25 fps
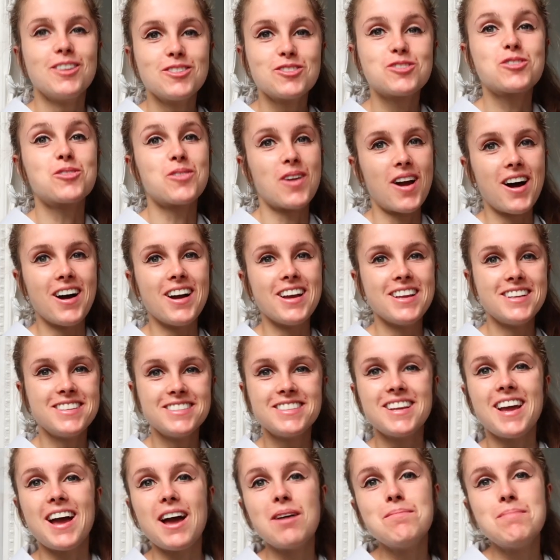try
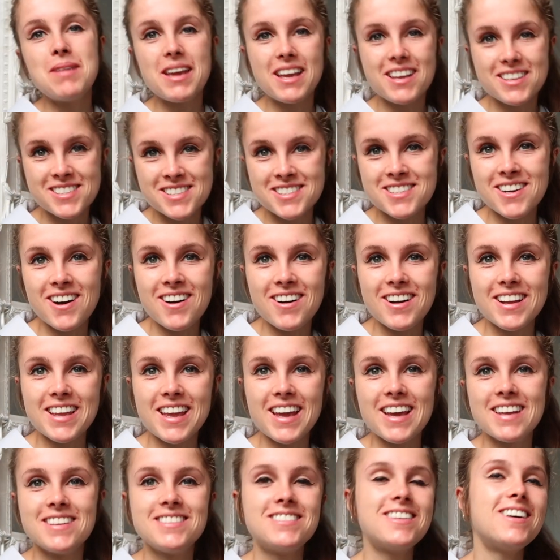and make a start
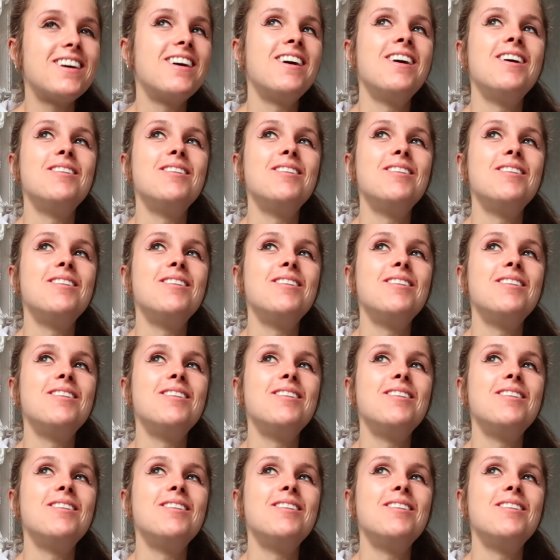again,